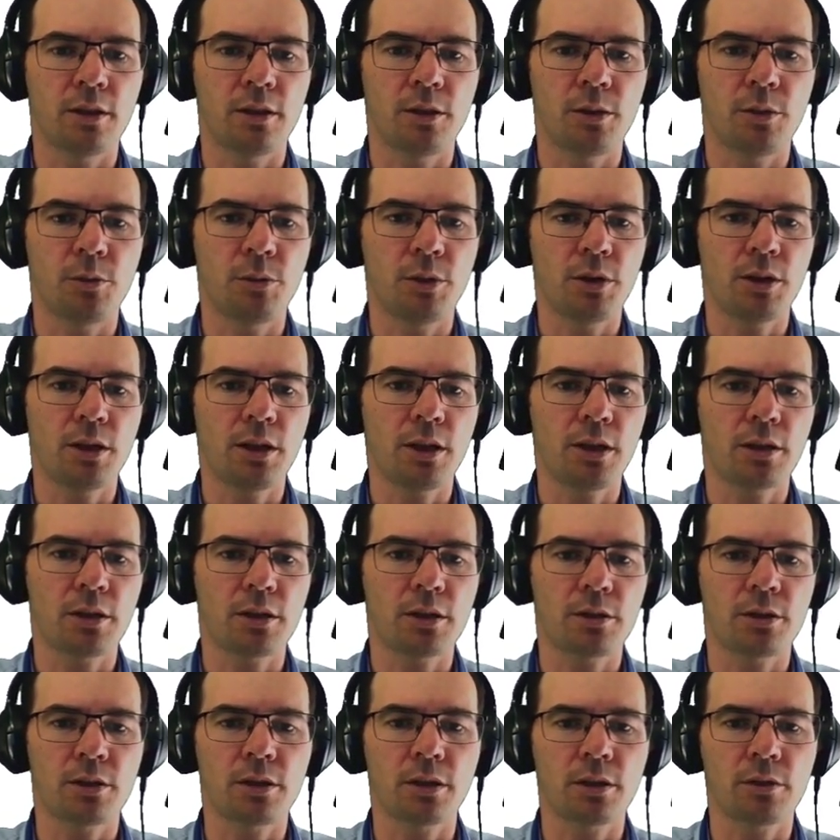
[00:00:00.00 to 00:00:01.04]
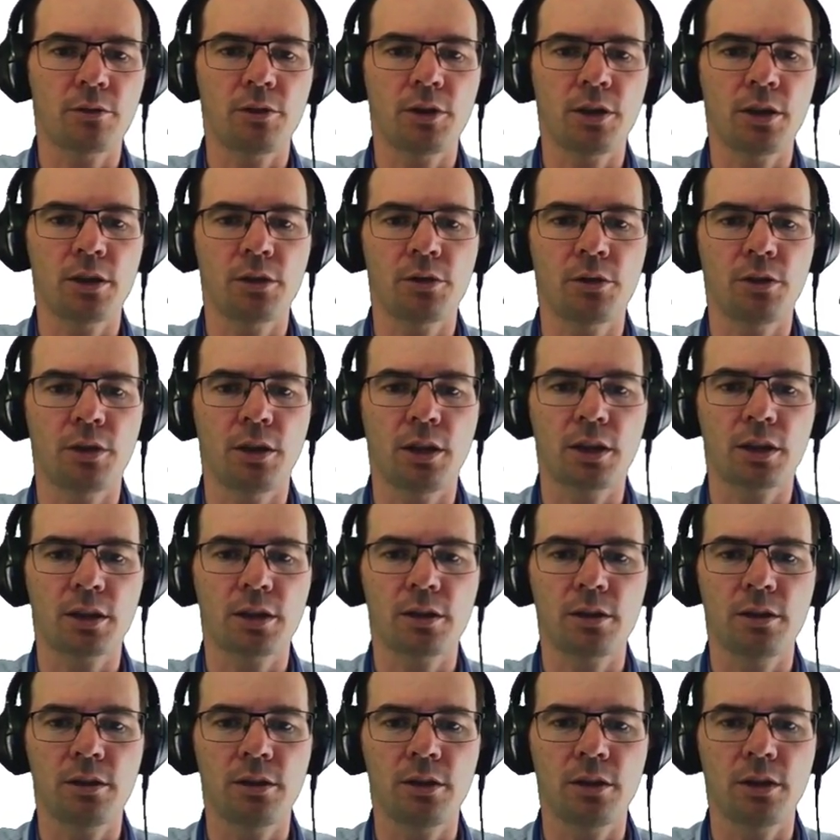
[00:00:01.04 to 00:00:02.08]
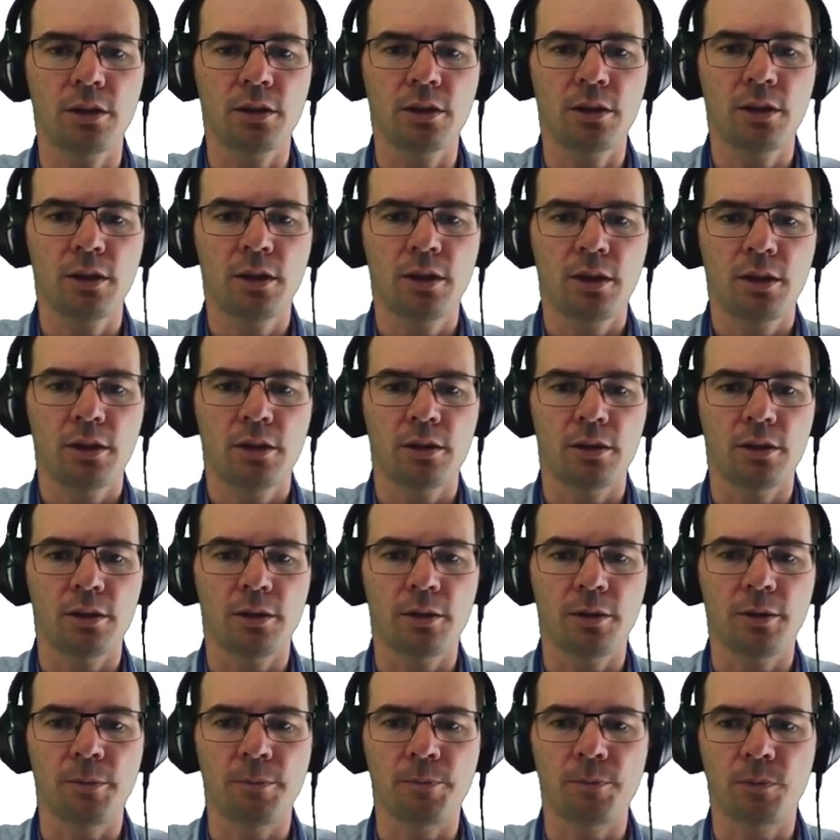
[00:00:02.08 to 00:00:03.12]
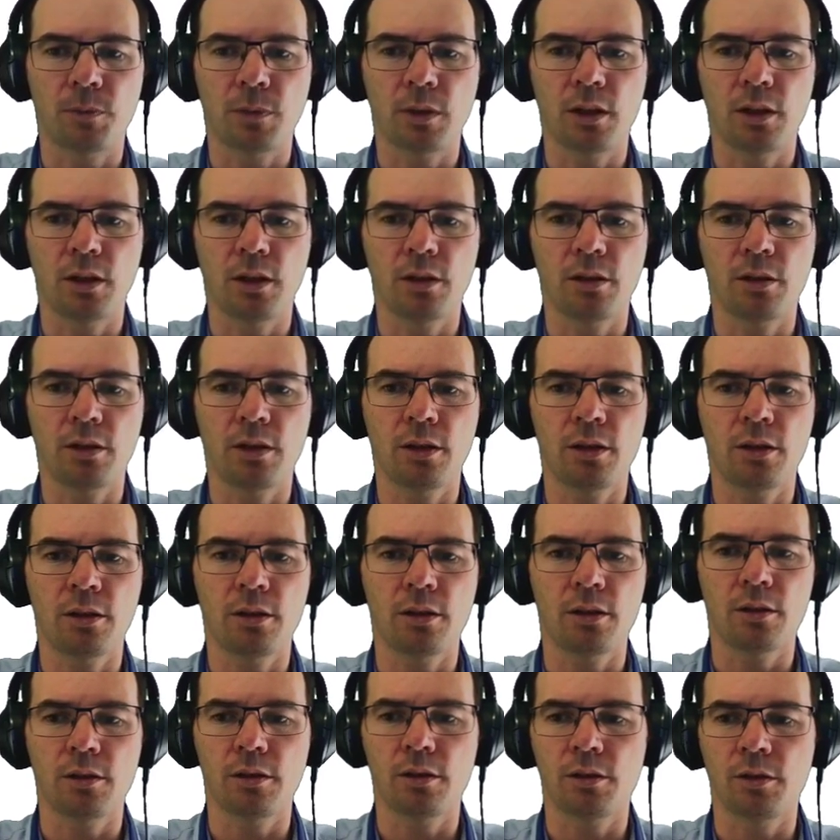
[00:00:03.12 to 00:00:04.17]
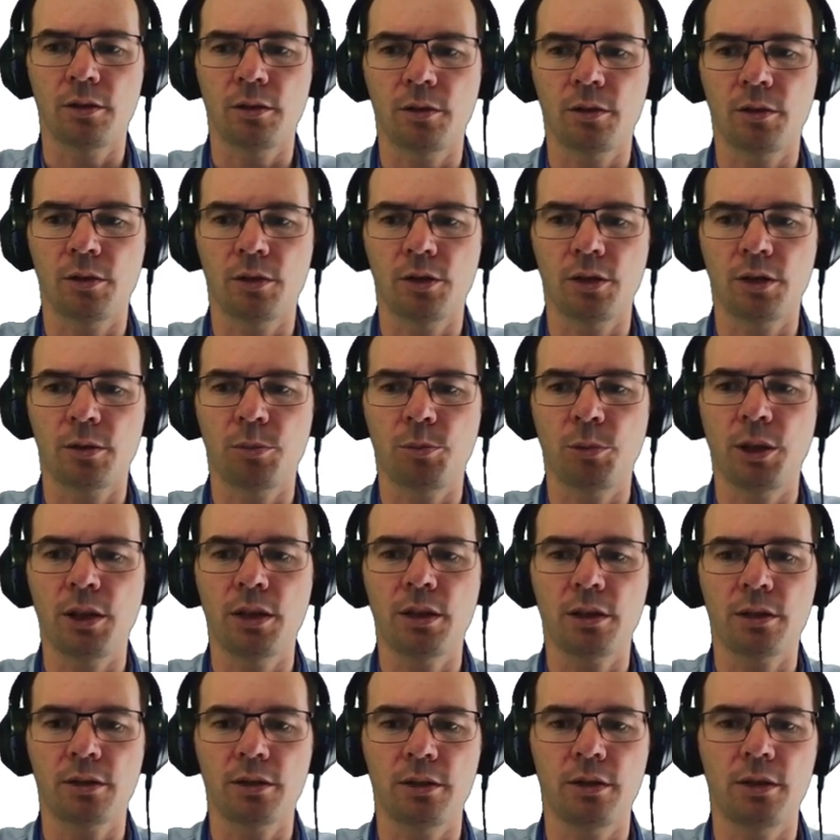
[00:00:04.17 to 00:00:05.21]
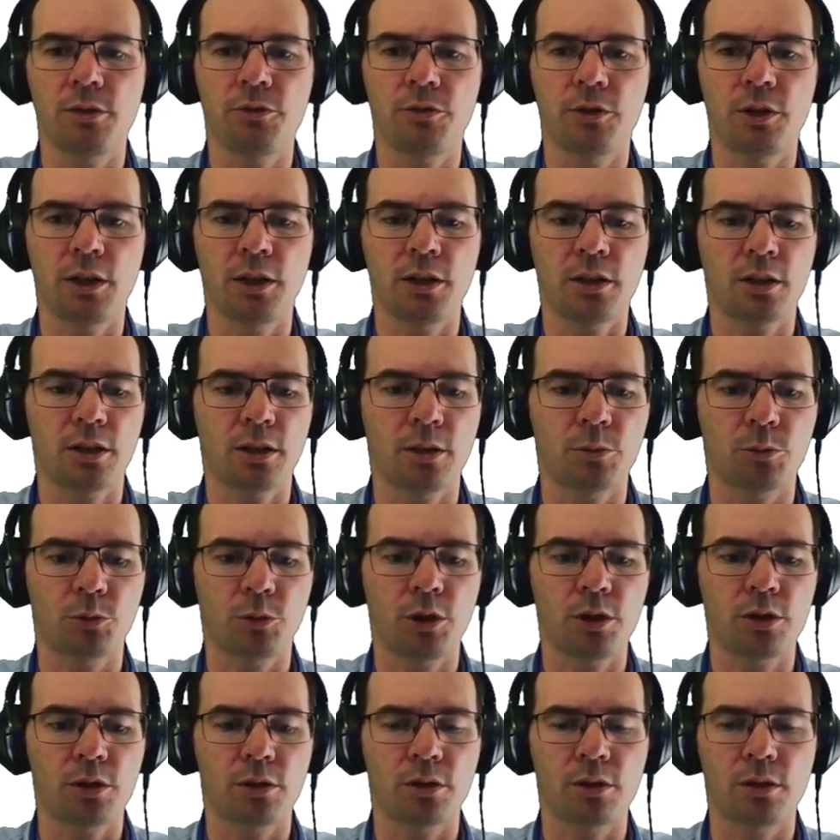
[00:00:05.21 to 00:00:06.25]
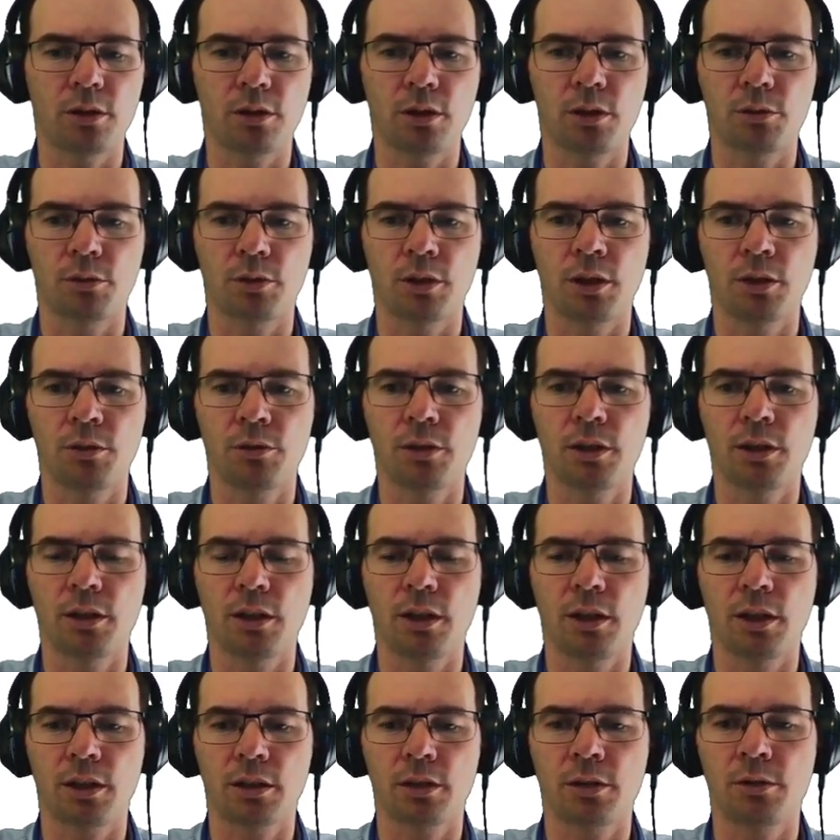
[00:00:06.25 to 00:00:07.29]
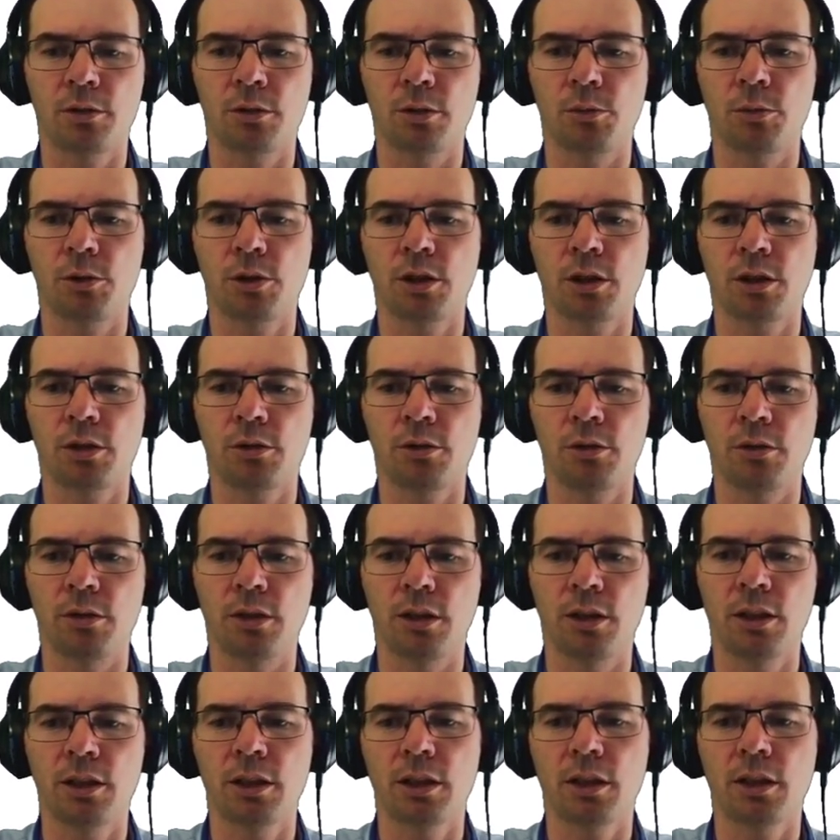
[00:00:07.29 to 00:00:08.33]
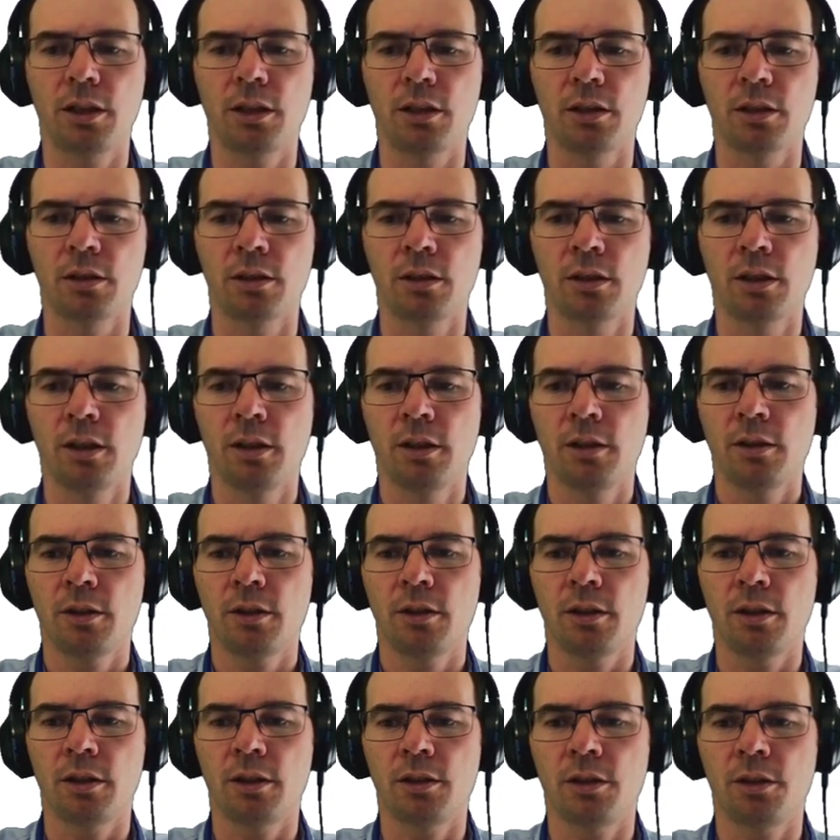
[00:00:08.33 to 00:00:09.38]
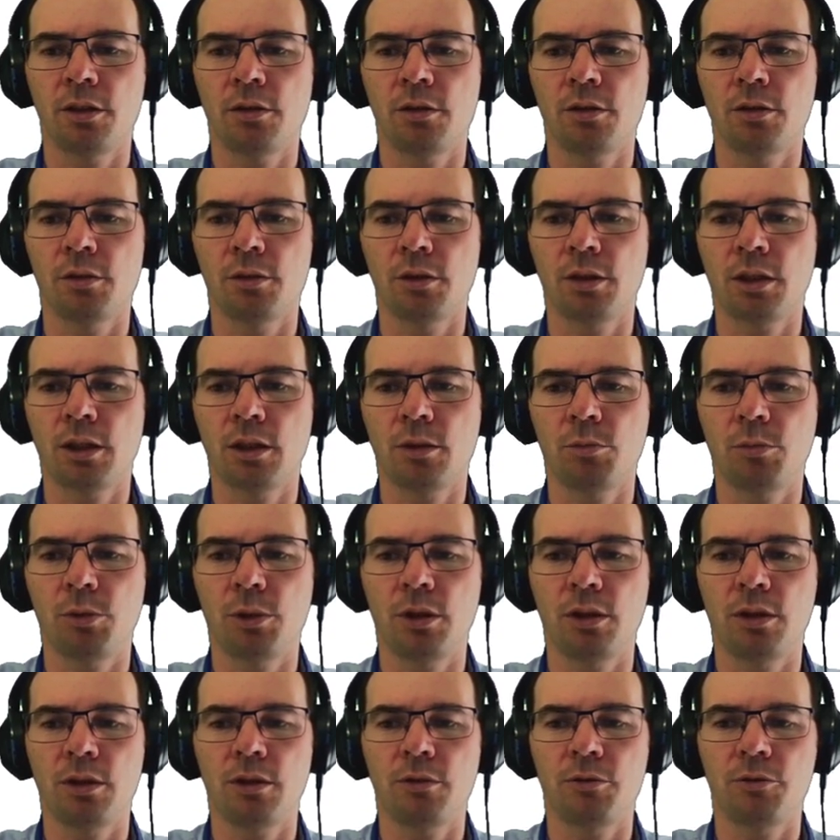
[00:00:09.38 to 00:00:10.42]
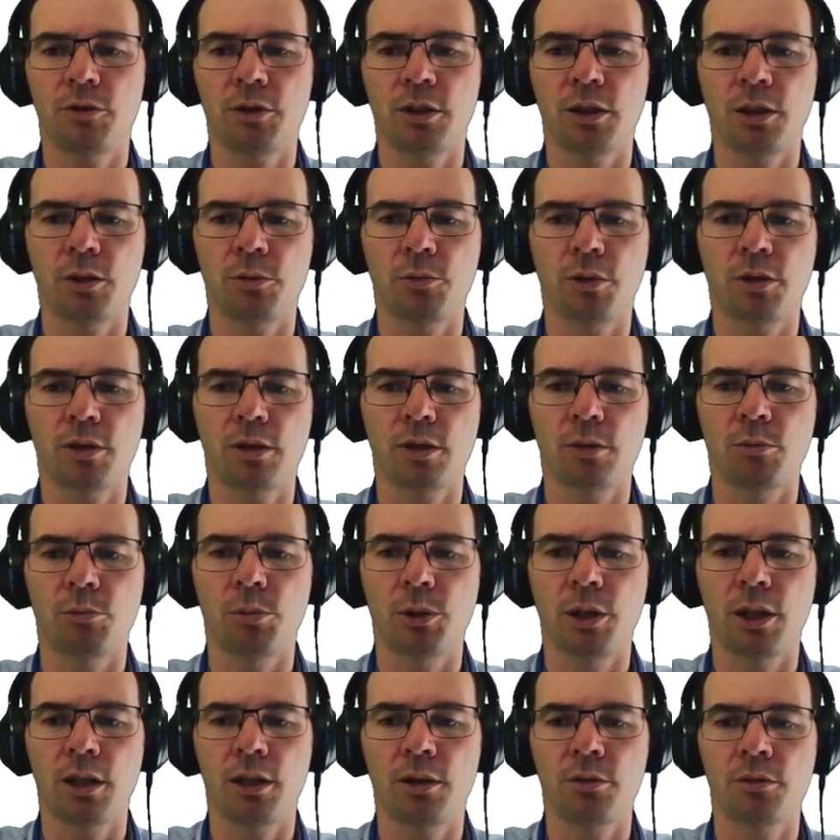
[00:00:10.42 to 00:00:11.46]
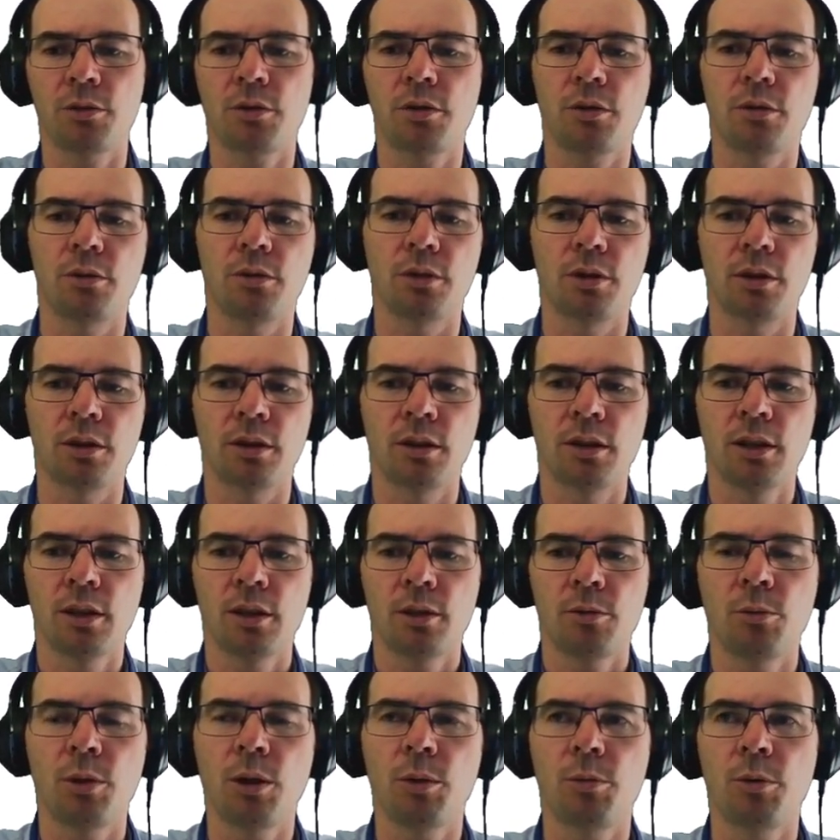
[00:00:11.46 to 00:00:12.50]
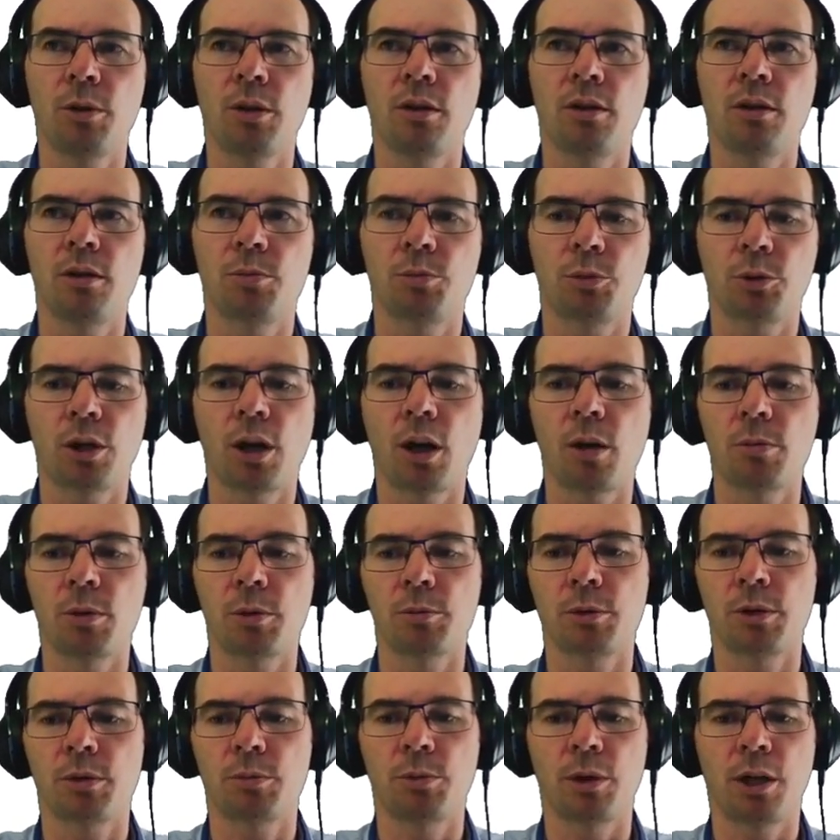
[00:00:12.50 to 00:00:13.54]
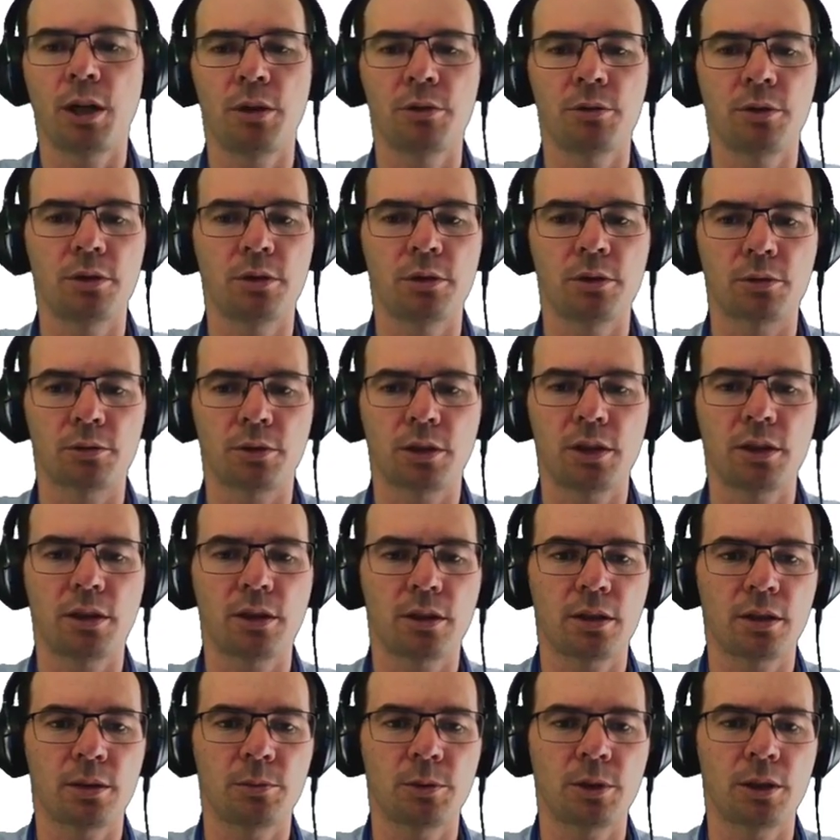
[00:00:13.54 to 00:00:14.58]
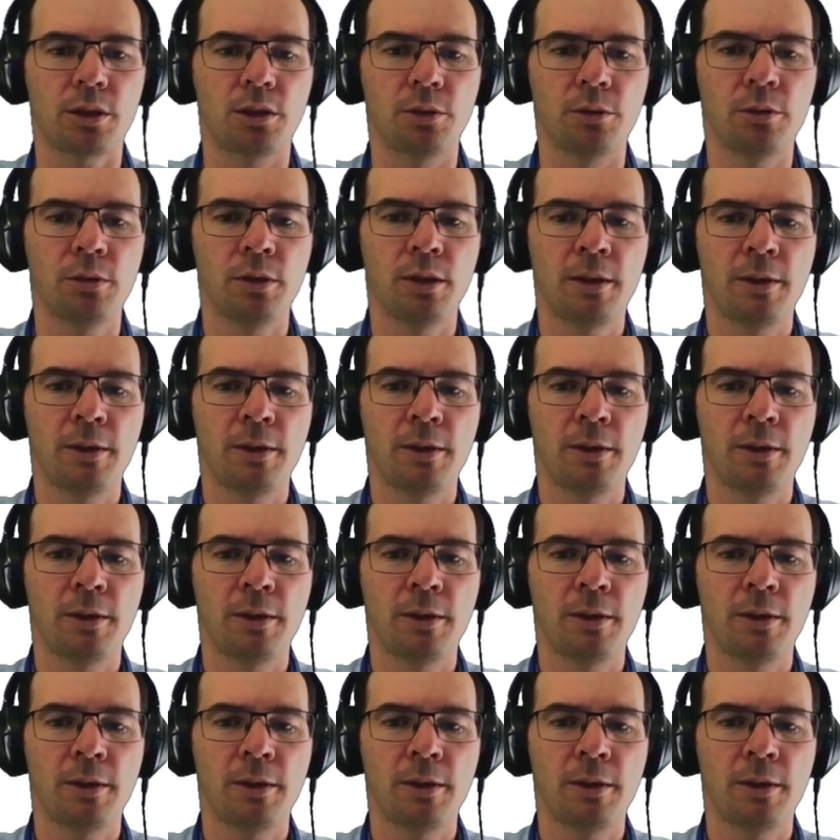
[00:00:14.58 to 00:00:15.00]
We take a starting value x naught, and then just basically define some region around that x naught, which I called I here. And, it can be defined with some bounds, or maybe the problem is bounded already somehow.